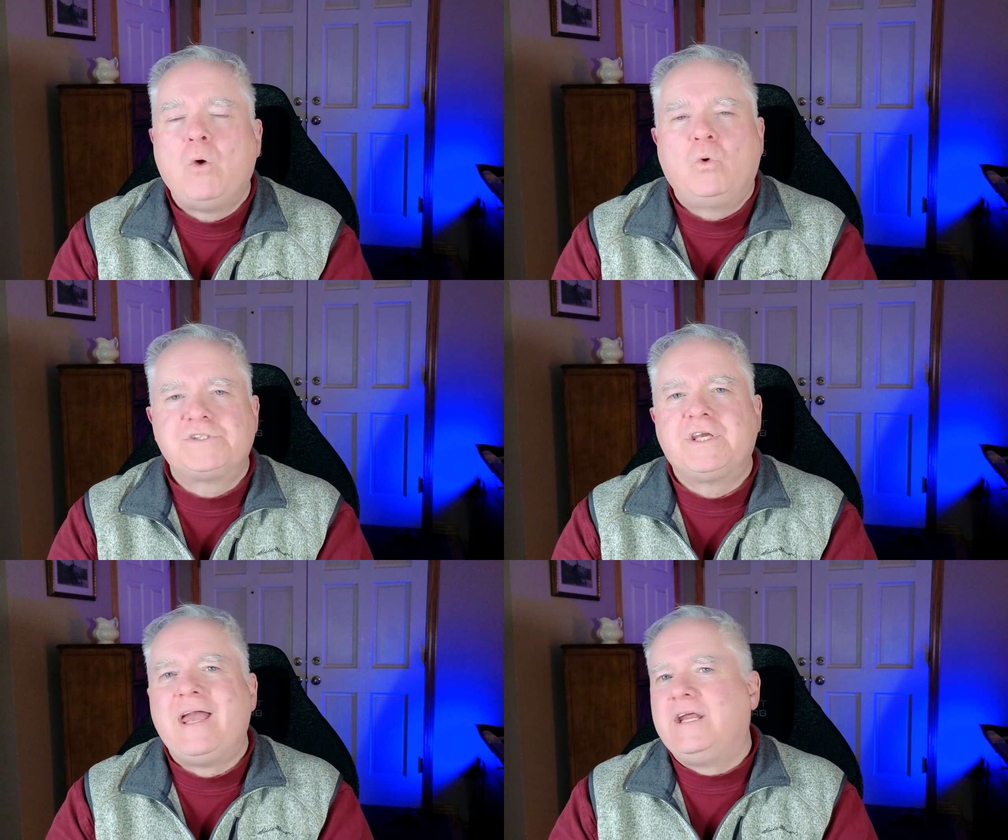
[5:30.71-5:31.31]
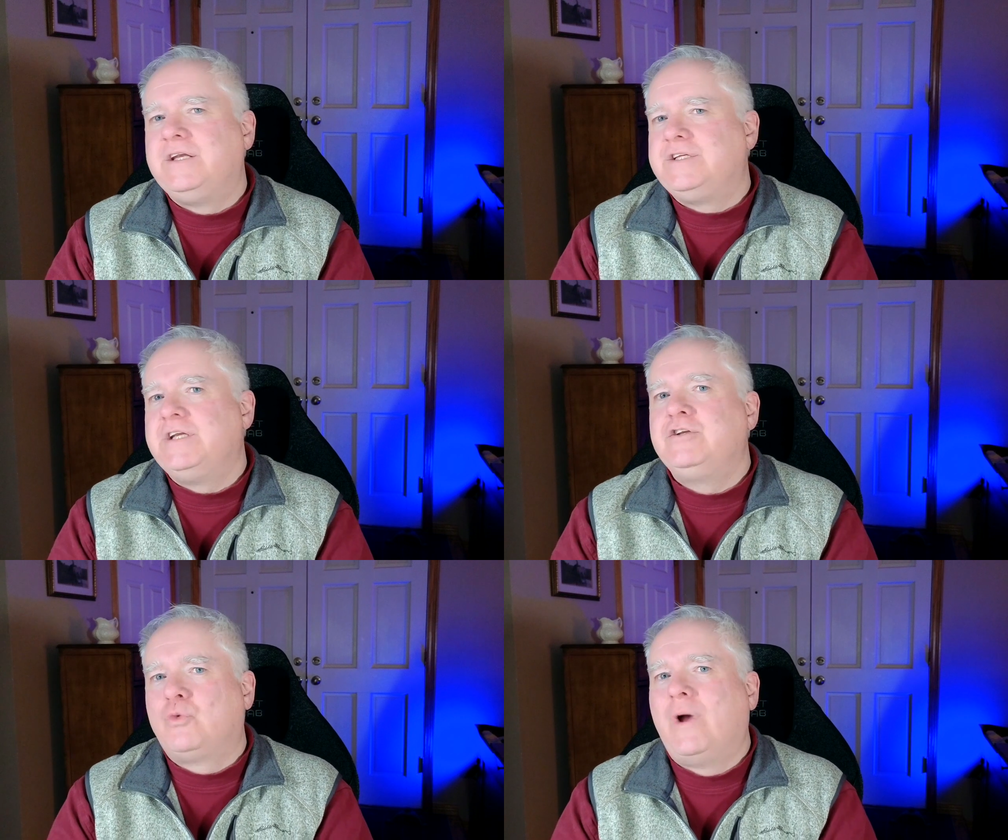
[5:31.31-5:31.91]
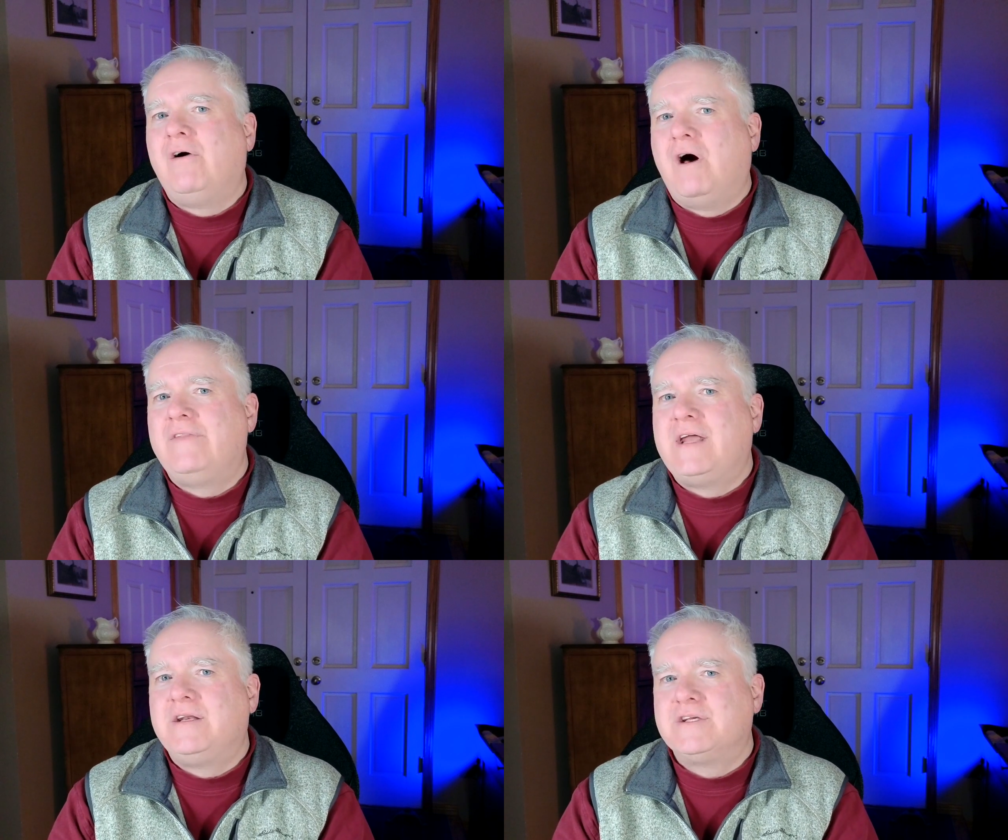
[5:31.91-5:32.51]
Once again, it didn't dwell on
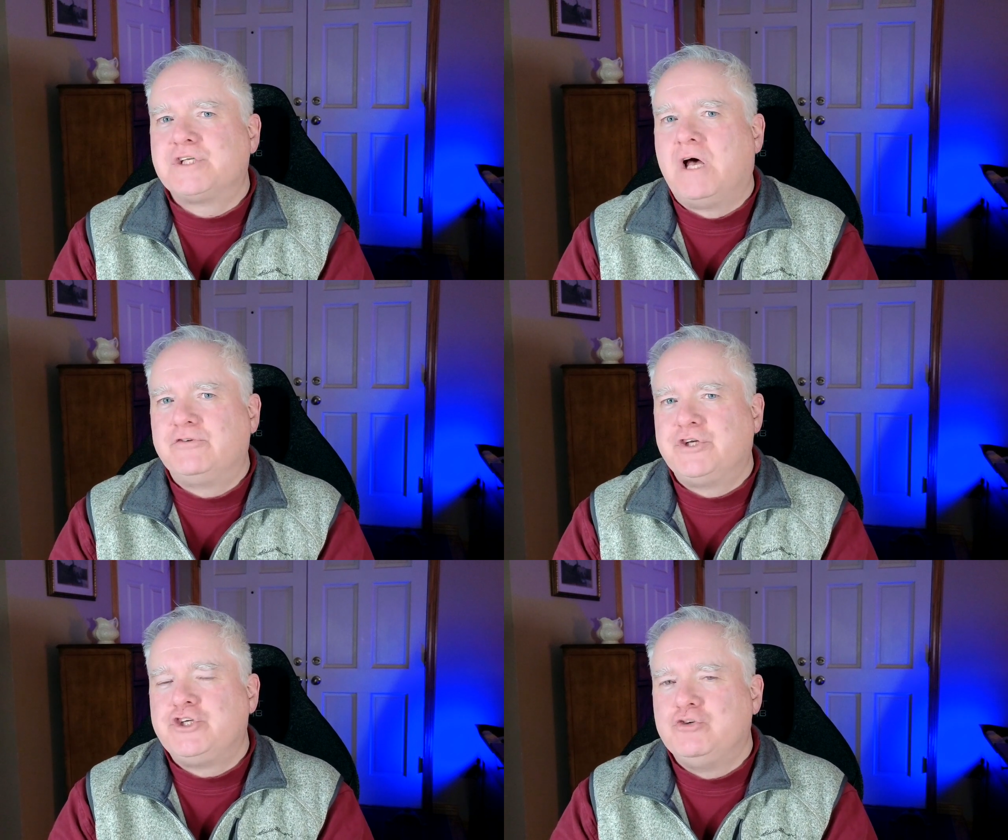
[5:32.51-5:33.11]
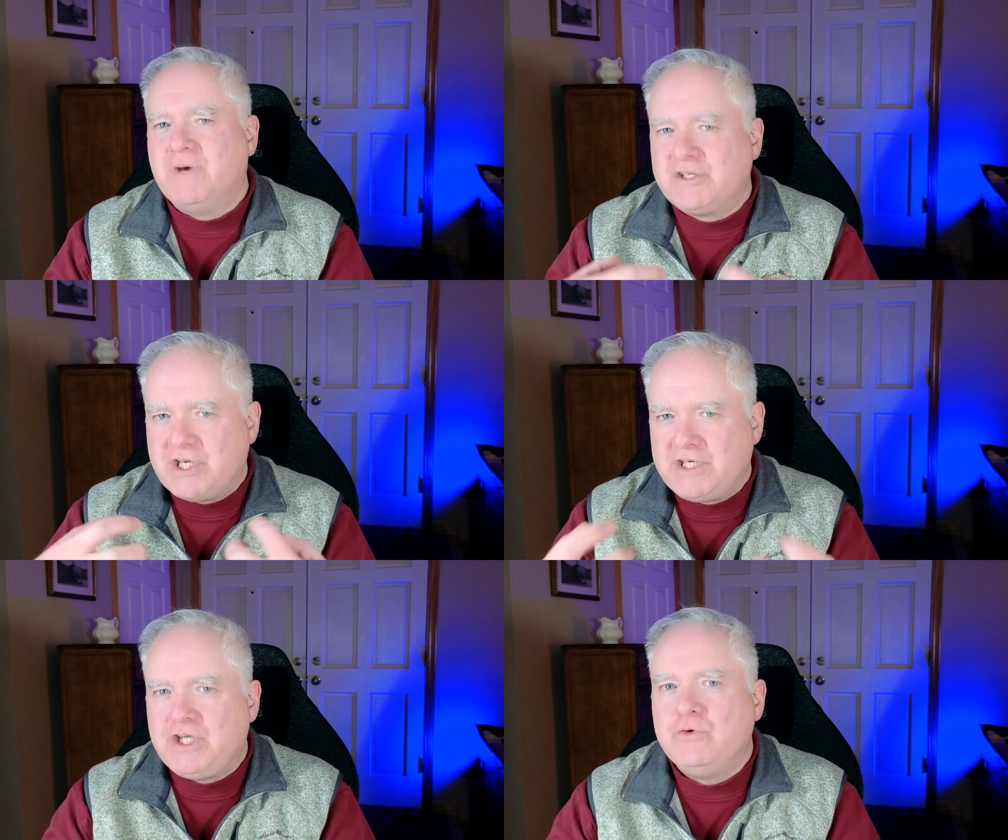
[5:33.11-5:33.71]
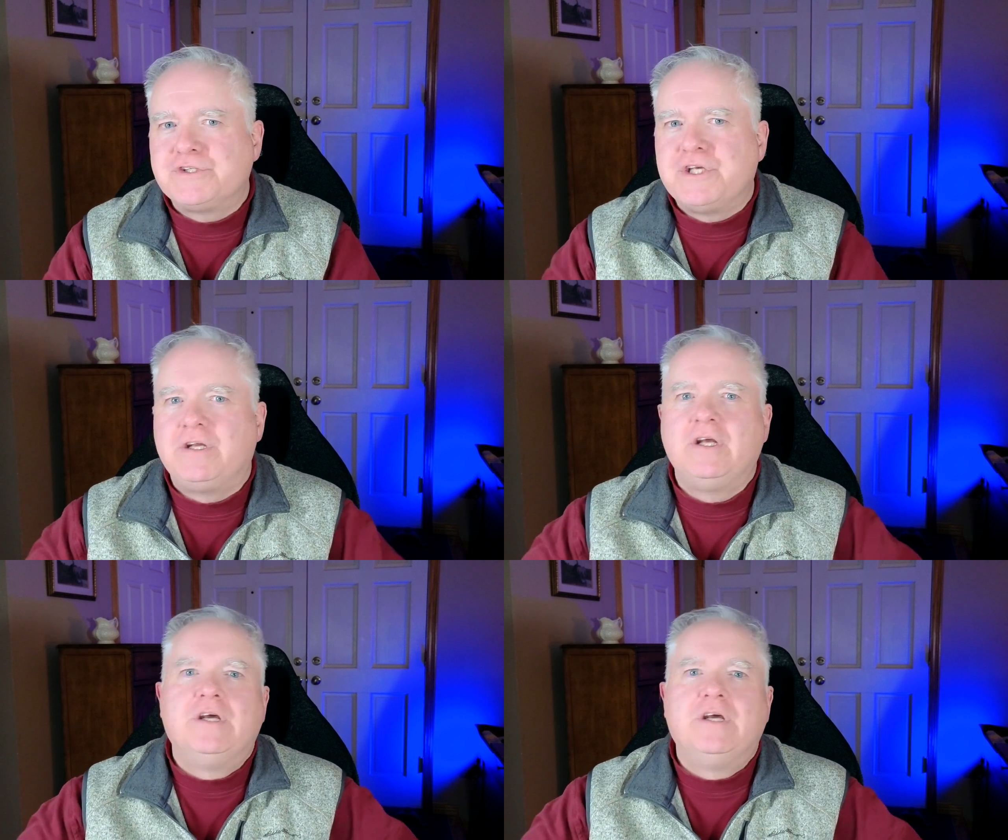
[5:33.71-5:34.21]
that nostalgia too much. It used it